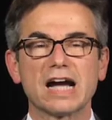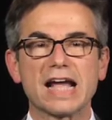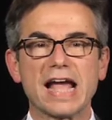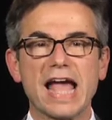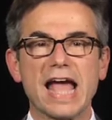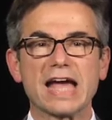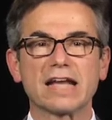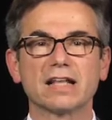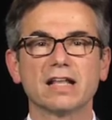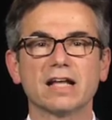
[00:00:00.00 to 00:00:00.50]
I
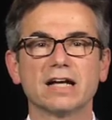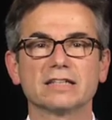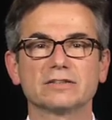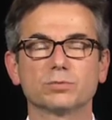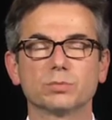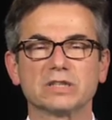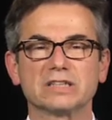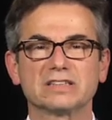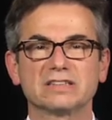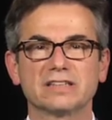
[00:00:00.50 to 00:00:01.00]
analyze
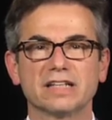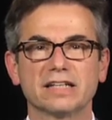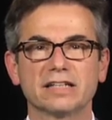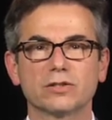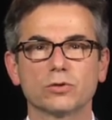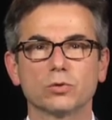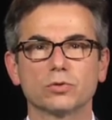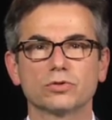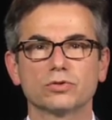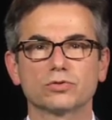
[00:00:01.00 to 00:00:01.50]
my
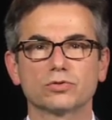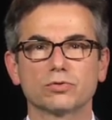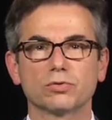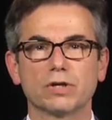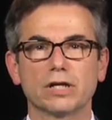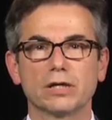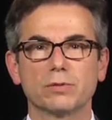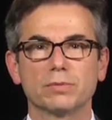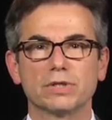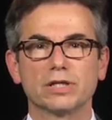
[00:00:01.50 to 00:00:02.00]
stakeholders
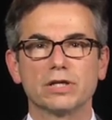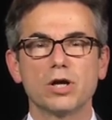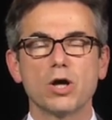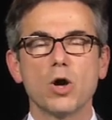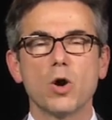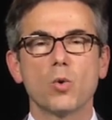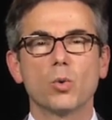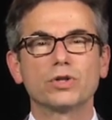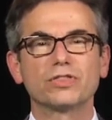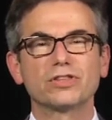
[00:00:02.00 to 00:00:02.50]
around me,
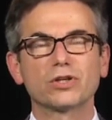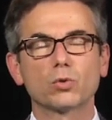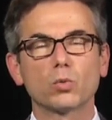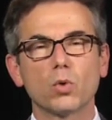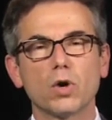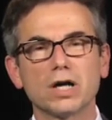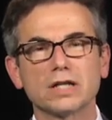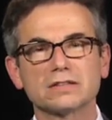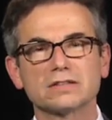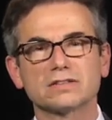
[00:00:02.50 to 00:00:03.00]
what their
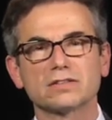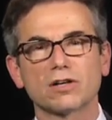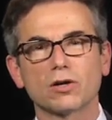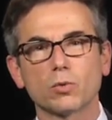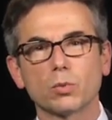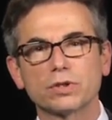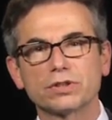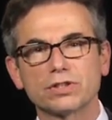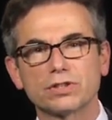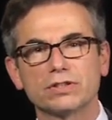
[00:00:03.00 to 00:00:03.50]
wants are,
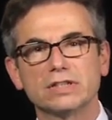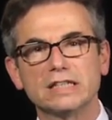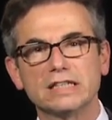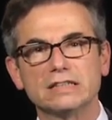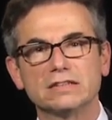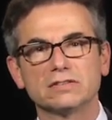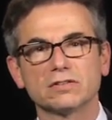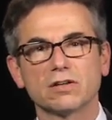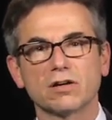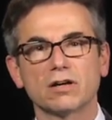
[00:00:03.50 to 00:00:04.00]
what their
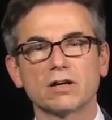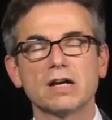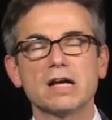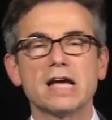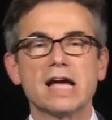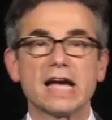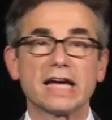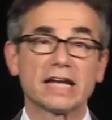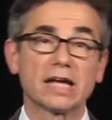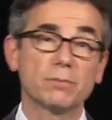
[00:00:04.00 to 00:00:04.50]
needs are,
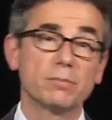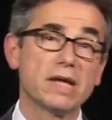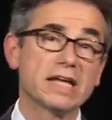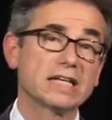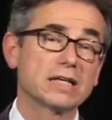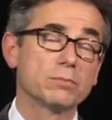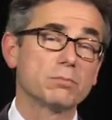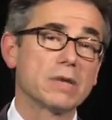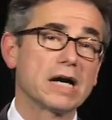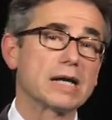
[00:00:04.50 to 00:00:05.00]
and I
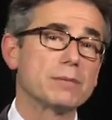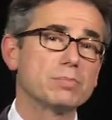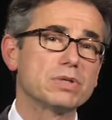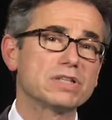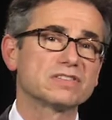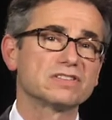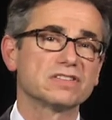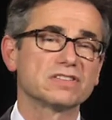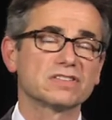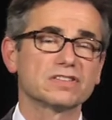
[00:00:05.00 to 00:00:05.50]
make it my
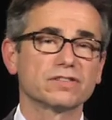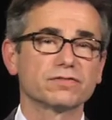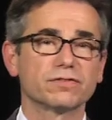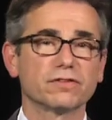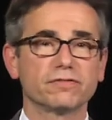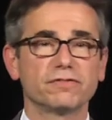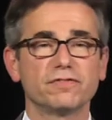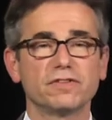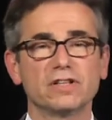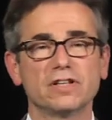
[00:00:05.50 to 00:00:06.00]
business to
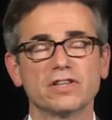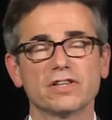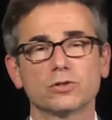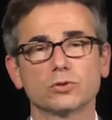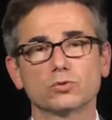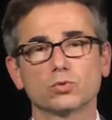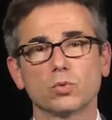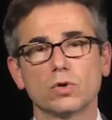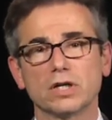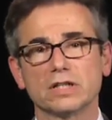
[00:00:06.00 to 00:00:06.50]
fulfill
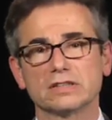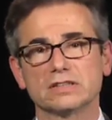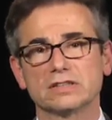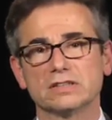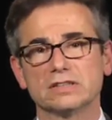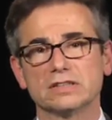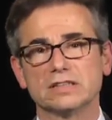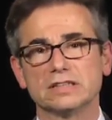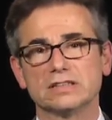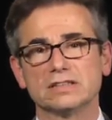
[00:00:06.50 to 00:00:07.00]
those wants
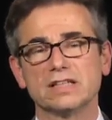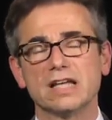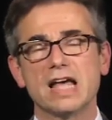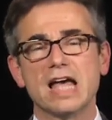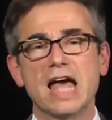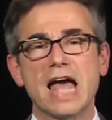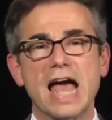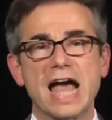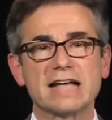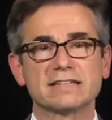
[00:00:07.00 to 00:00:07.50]
and needs
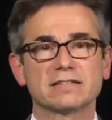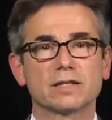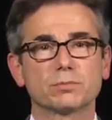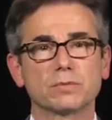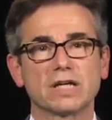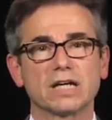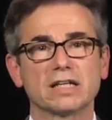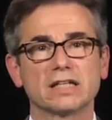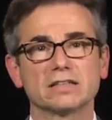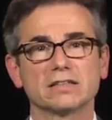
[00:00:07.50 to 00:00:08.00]
as I'm
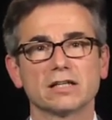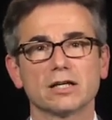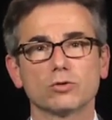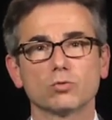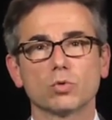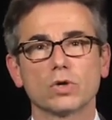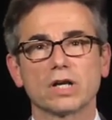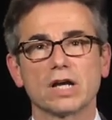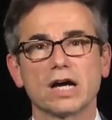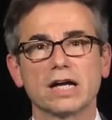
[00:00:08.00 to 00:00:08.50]
getting
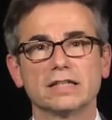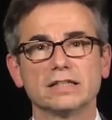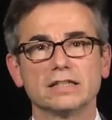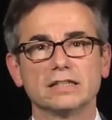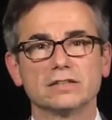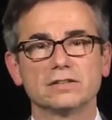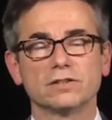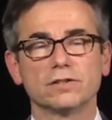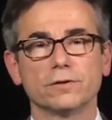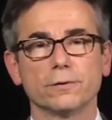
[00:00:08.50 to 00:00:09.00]
done what I
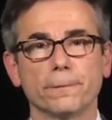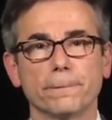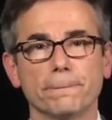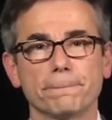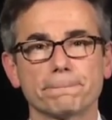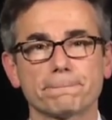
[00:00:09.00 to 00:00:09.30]
need to.